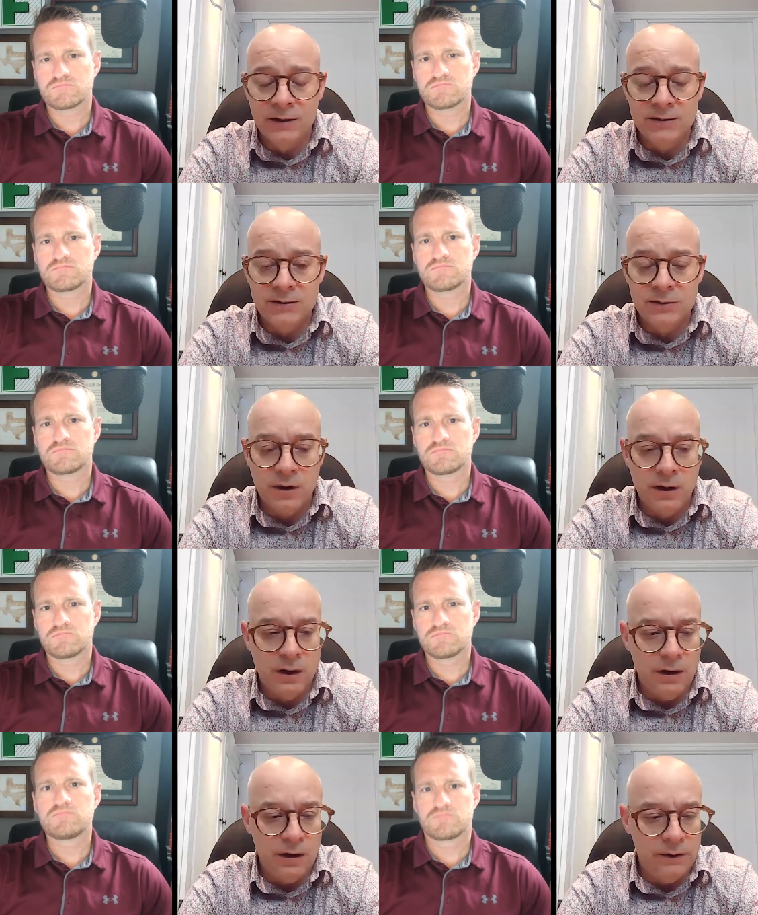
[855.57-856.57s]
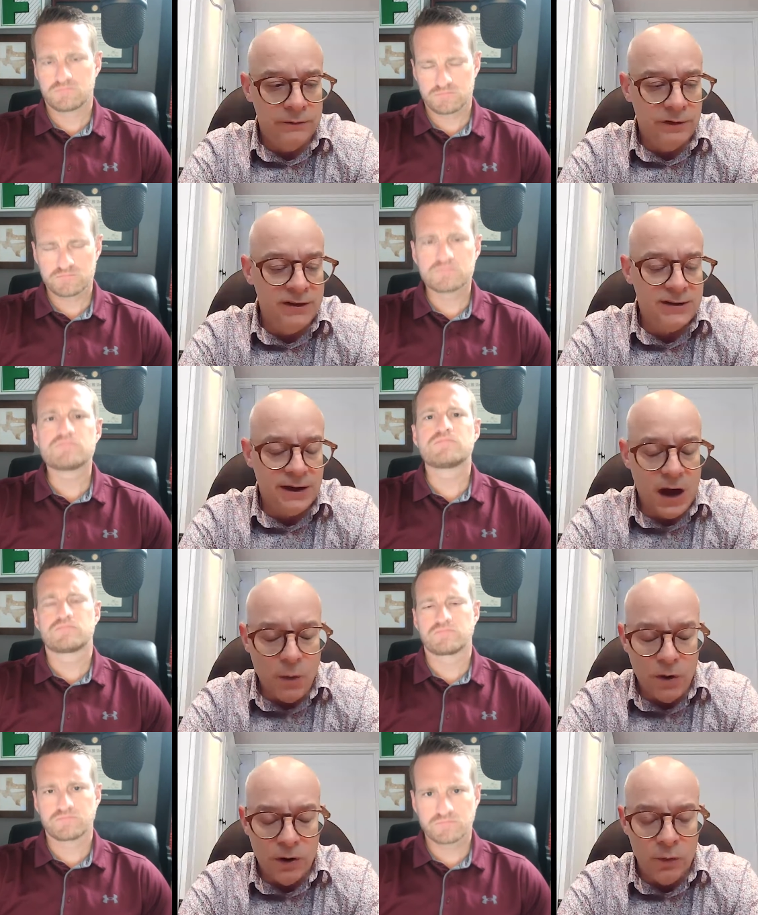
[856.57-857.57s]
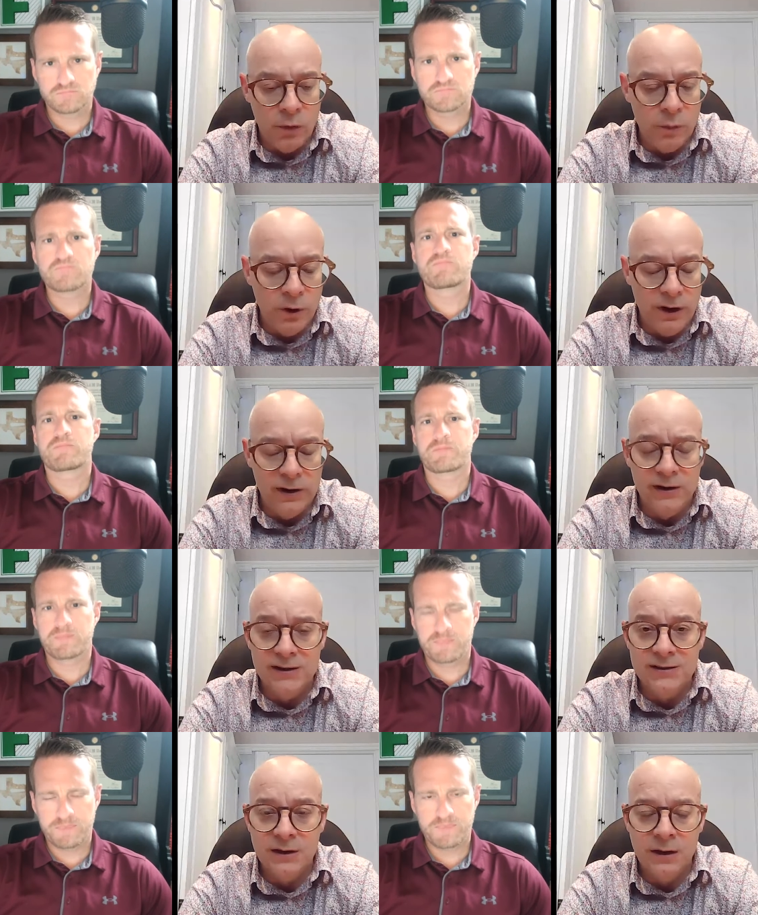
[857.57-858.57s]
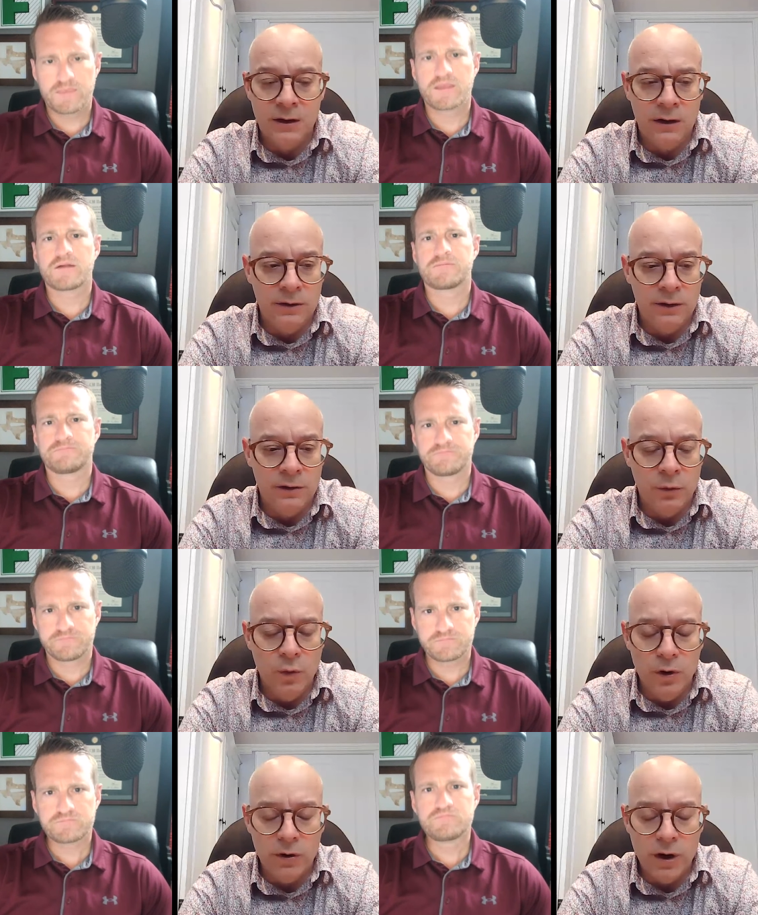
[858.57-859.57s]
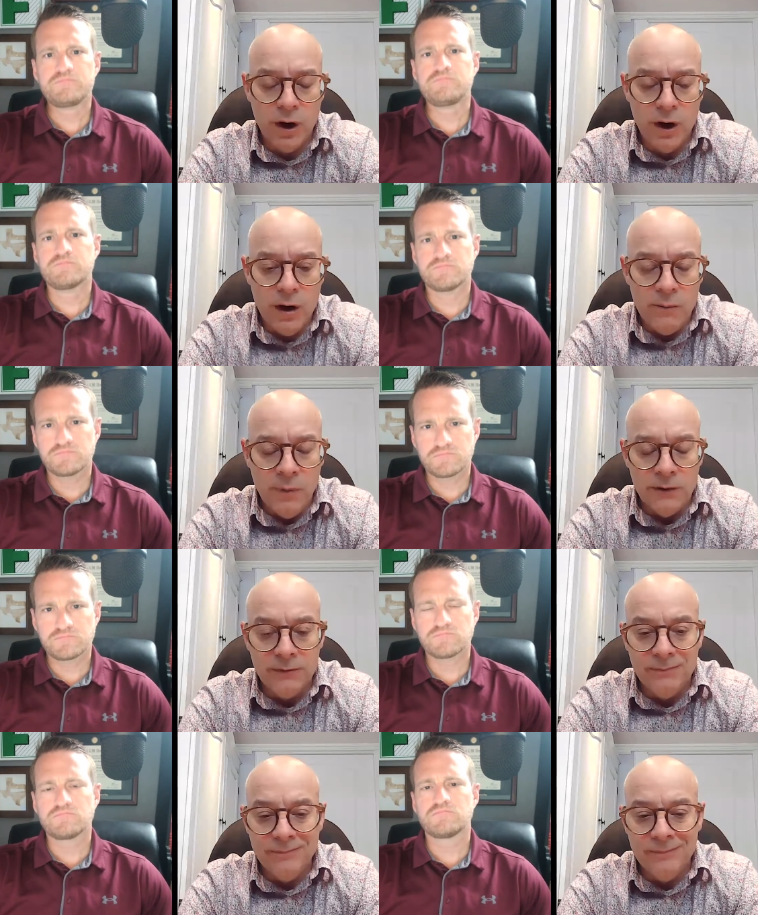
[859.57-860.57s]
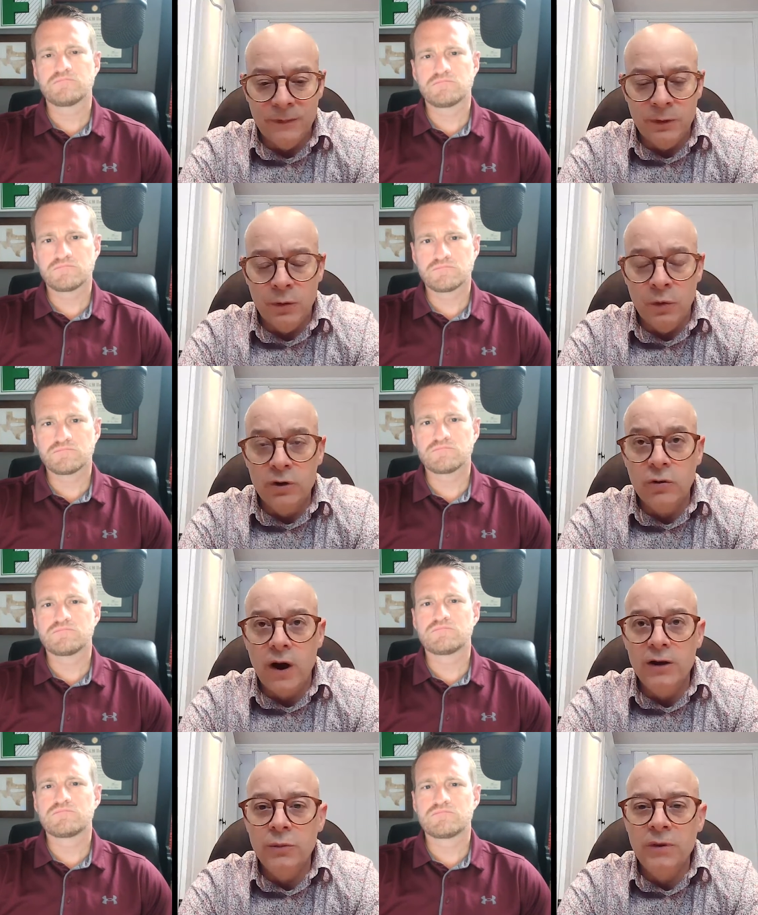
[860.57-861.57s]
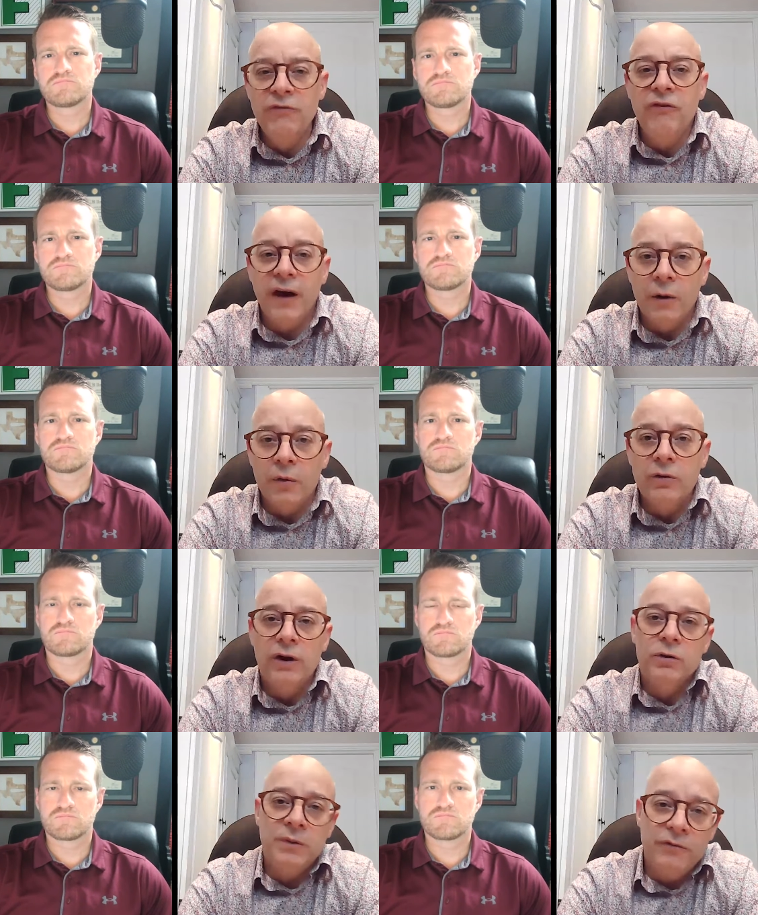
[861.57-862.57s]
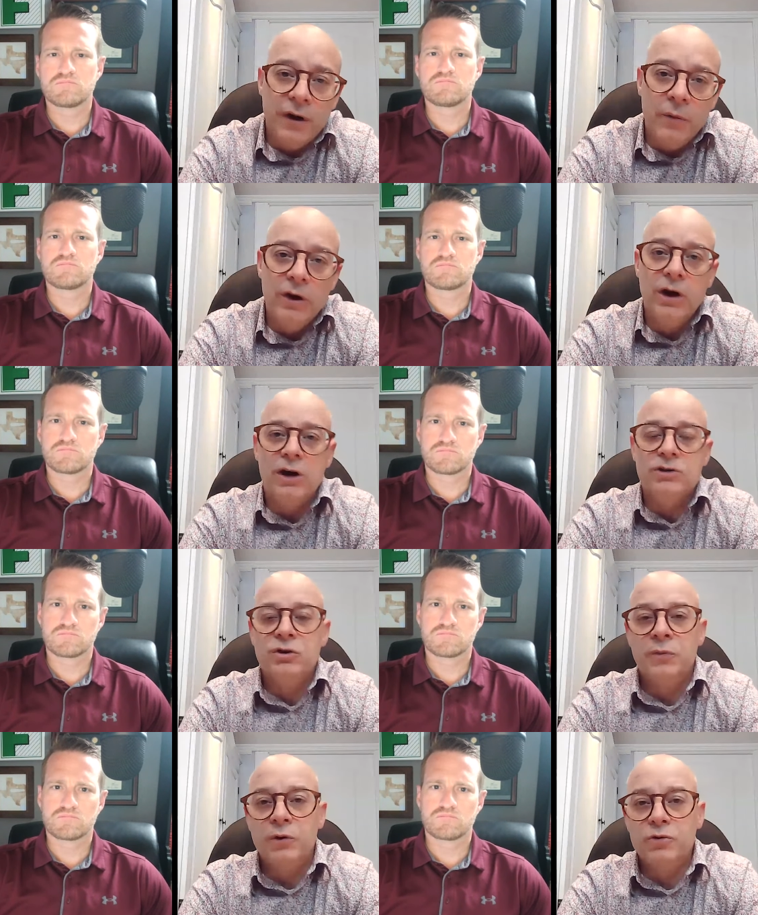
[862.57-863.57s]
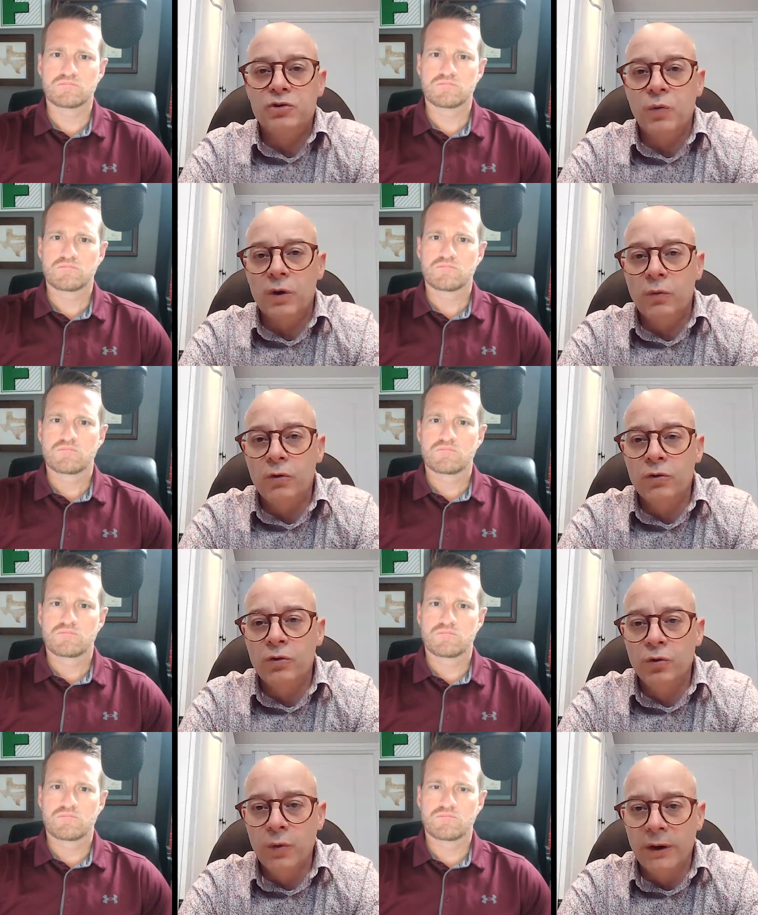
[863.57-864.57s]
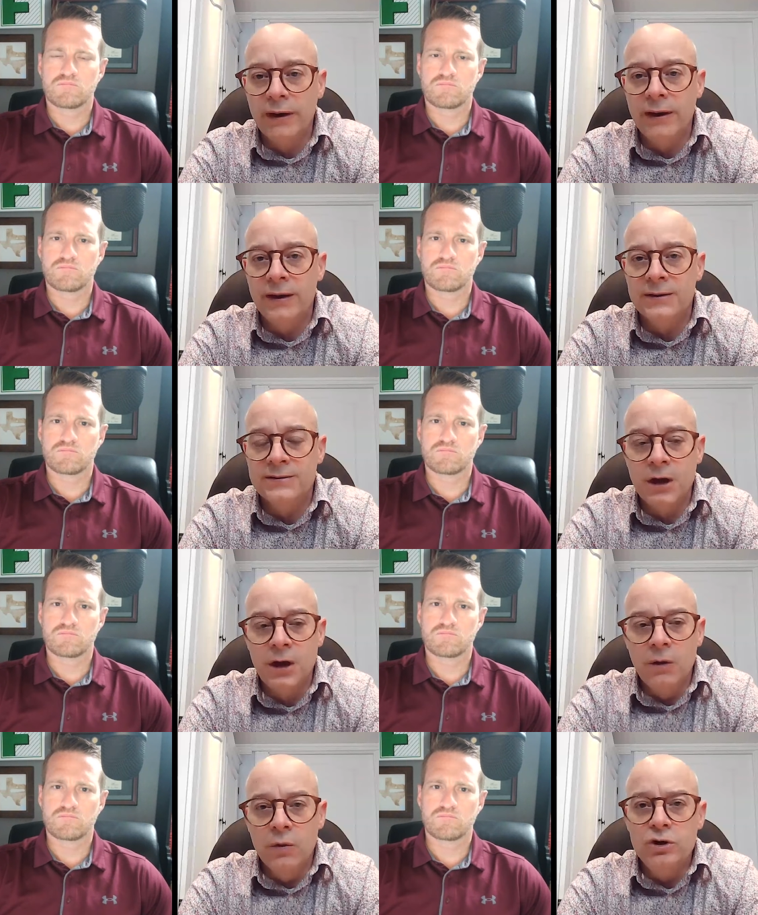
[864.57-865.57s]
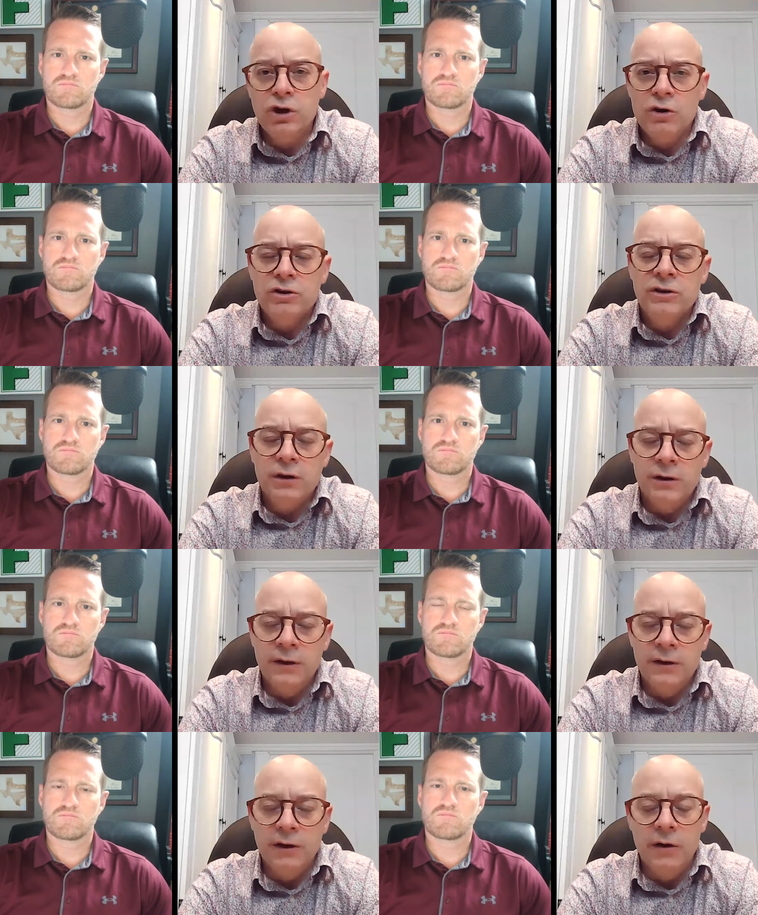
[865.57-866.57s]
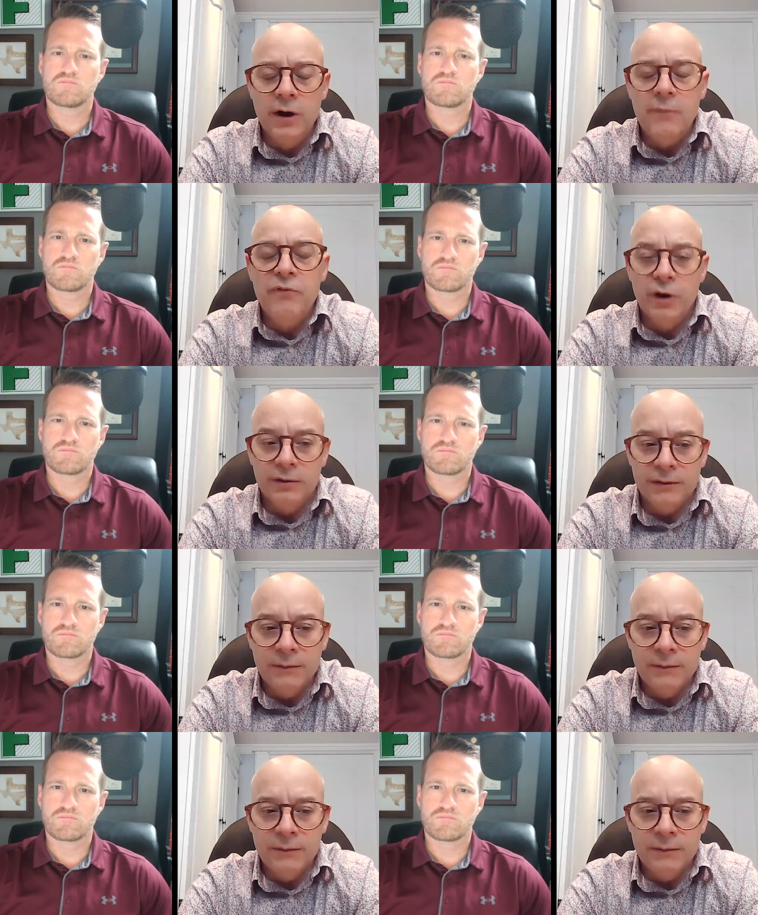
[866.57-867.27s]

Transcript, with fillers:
Speaker 1: this uh, the design hour that we're putting in the de- uh, on on the work, but you know, we're trying to be fair. We're trying to be fair with the customer. So what we're doing is we're charging an NRE upfront,